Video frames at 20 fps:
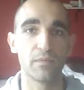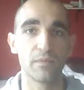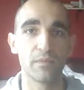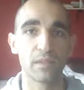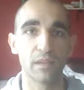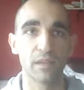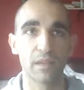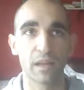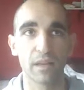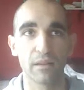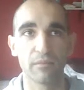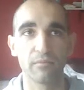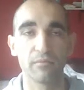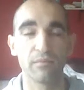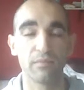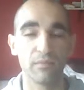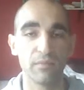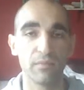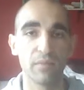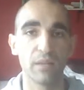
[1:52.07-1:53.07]
So that
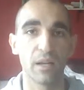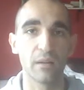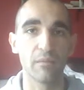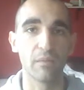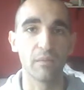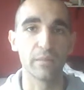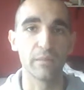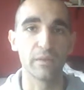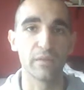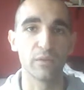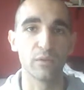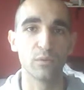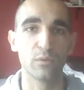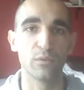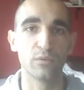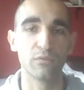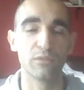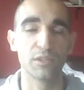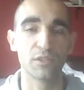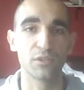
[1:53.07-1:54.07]
made me feel
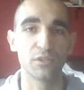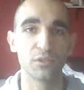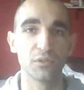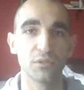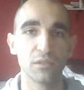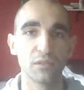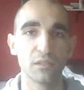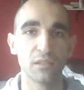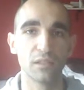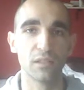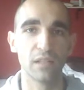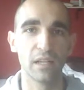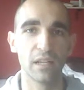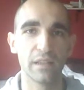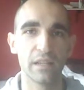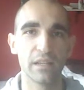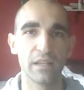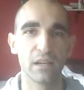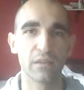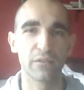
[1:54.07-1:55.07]
reassured.
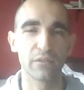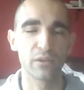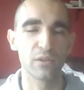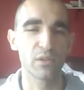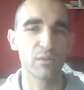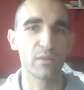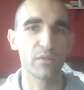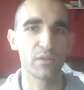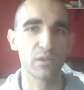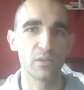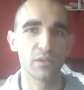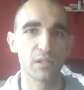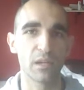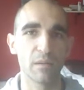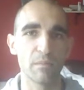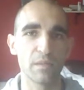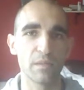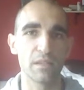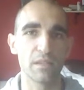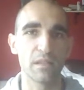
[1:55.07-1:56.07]
And then I've phoned them a few
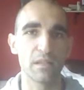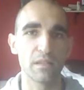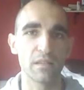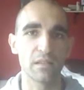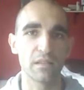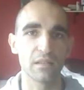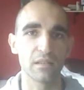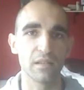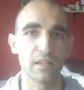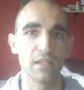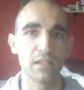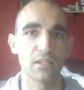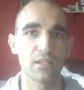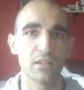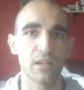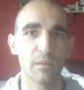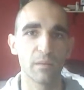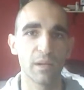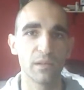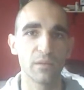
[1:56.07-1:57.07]
times since, and each
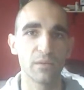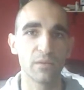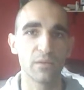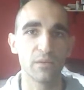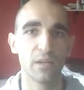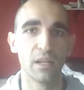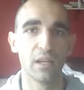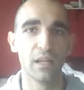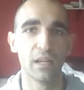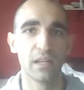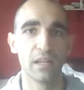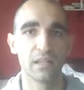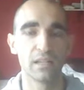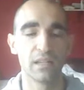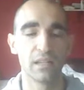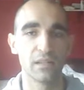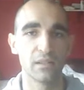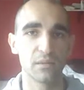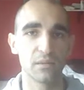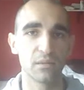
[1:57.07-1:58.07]
time I do
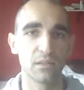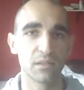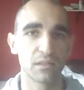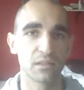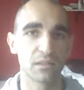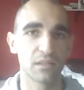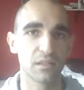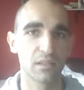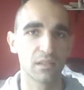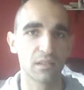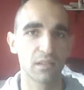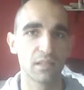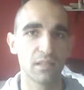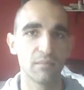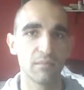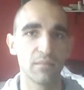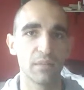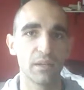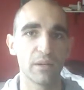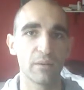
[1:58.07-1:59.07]
tend to ask
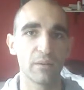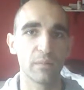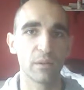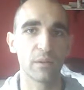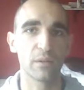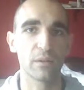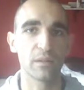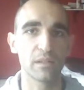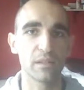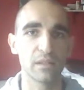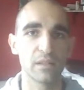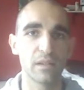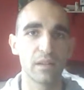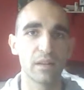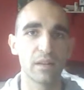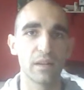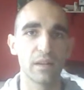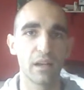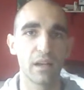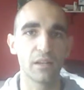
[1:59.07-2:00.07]
their employees,
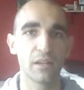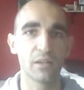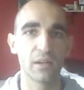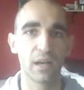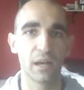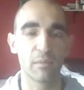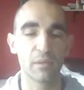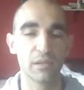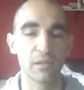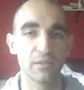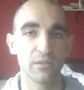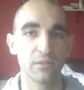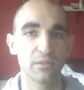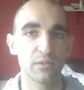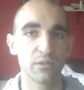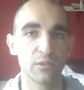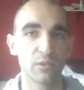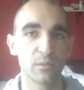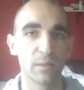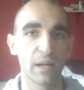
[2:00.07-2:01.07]
are you happy in your
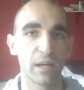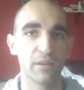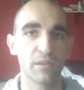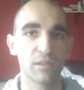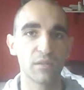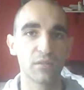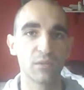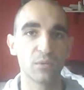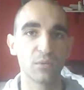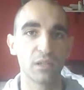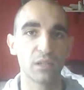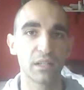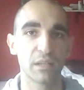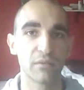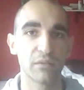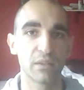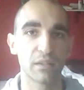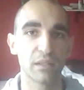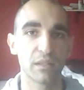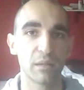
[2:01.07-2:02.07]
job? How do you feel working
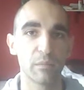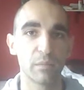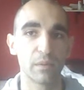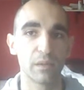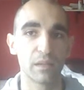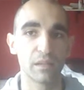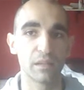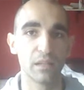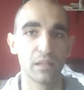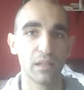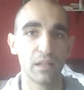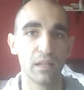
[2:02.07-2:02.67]
for the company?